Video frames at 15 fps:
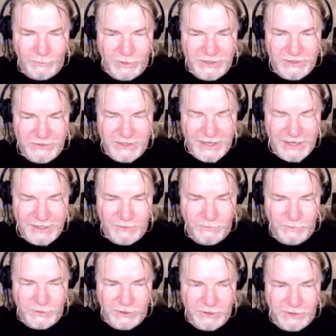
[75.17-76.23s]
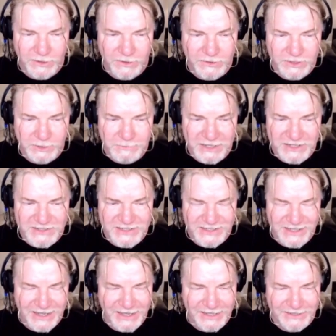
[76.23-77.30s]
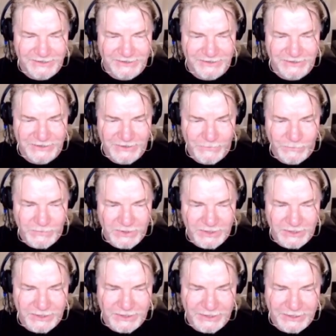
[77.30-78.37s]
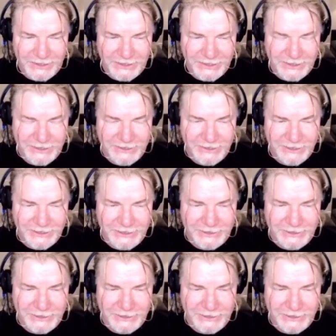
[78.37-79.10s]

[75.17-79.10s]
want to do that. We're committed to that, and